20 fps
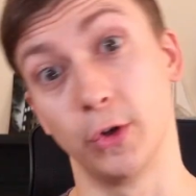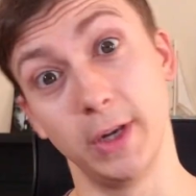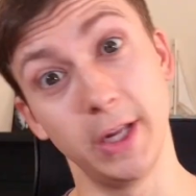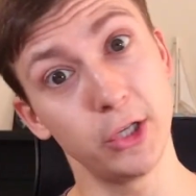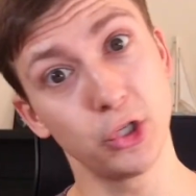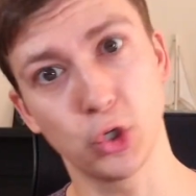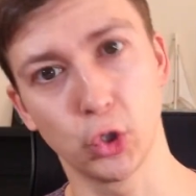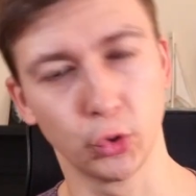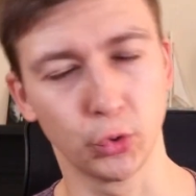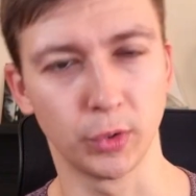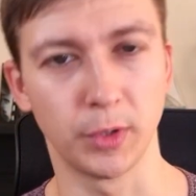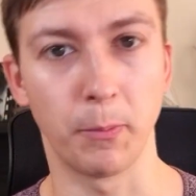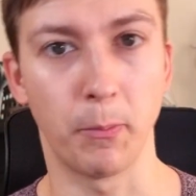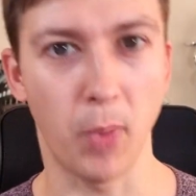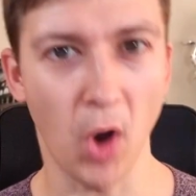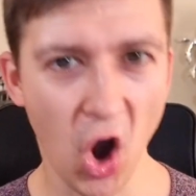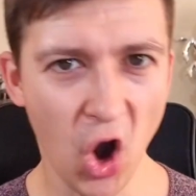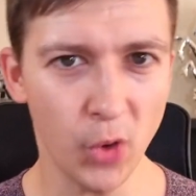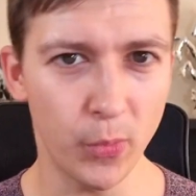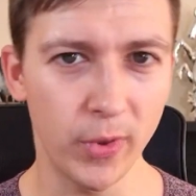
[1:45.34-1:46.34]
let's go to the
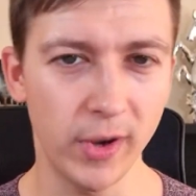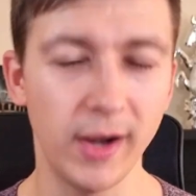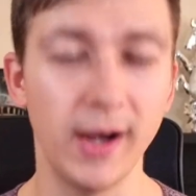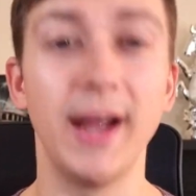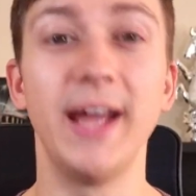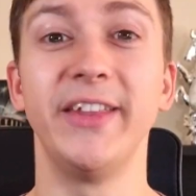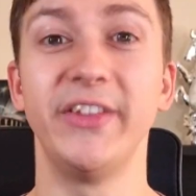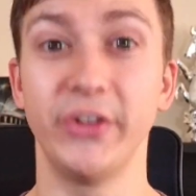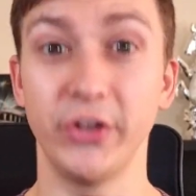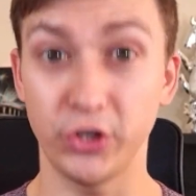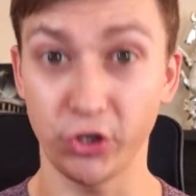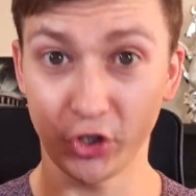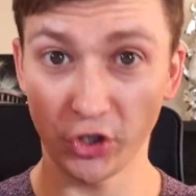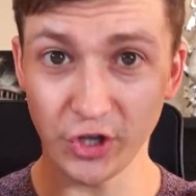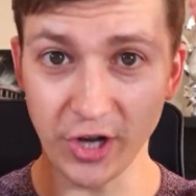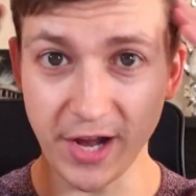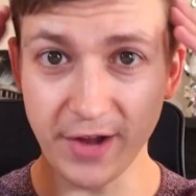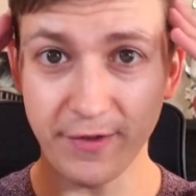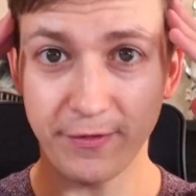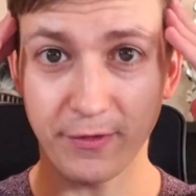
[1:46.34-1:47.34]
barber and
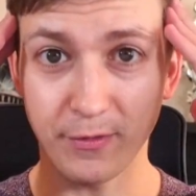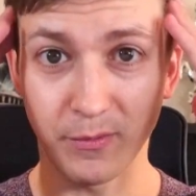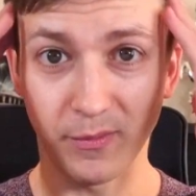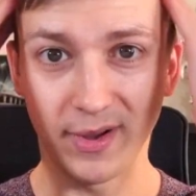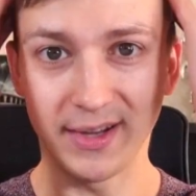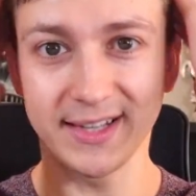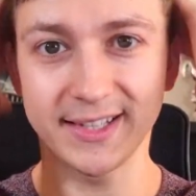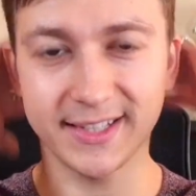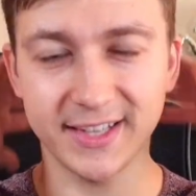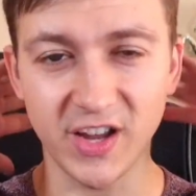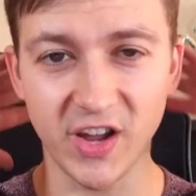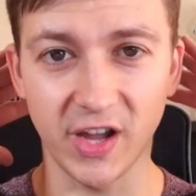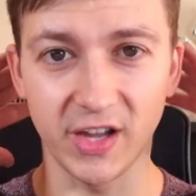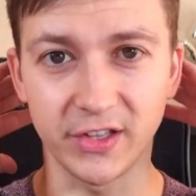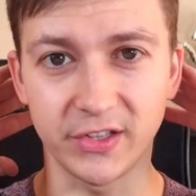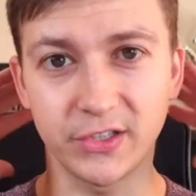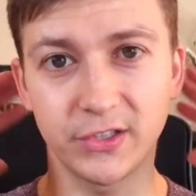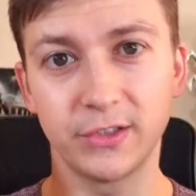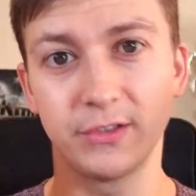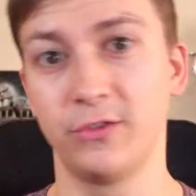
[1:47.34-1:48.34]
shave my
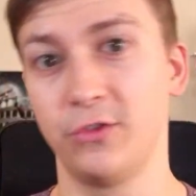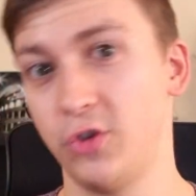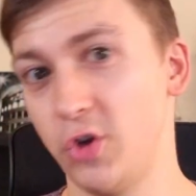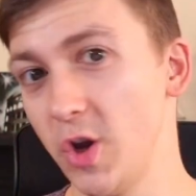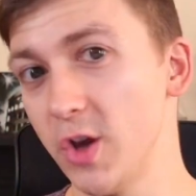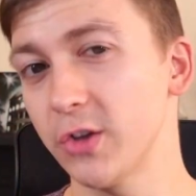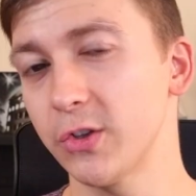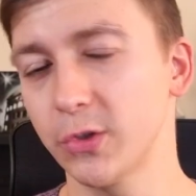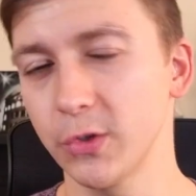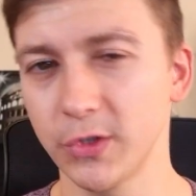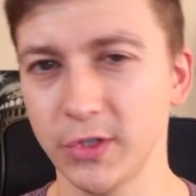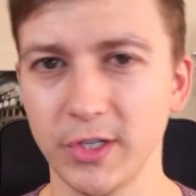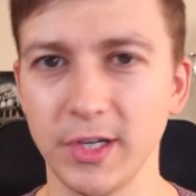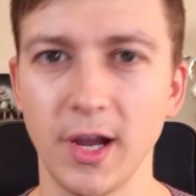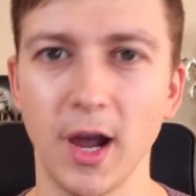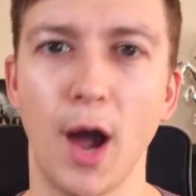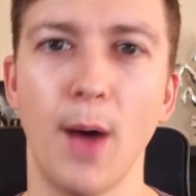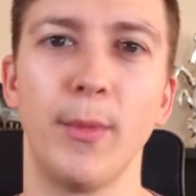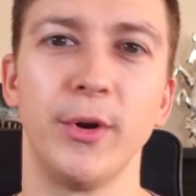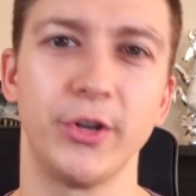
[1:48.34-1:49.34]
sides, just to see
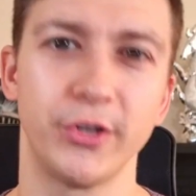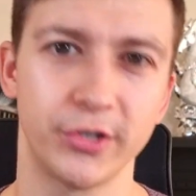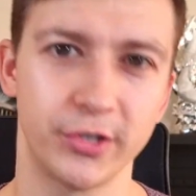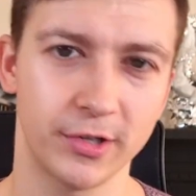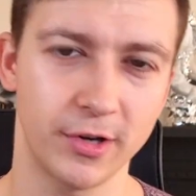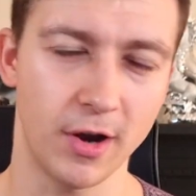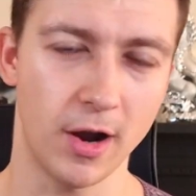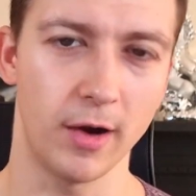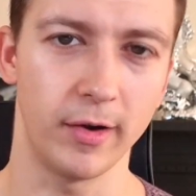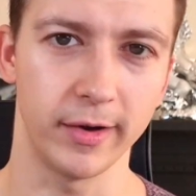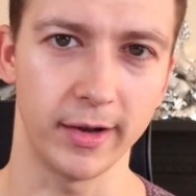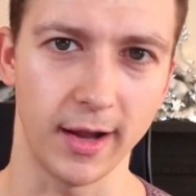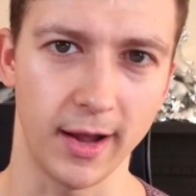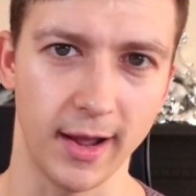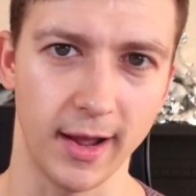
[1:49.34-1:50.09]
how much scarring I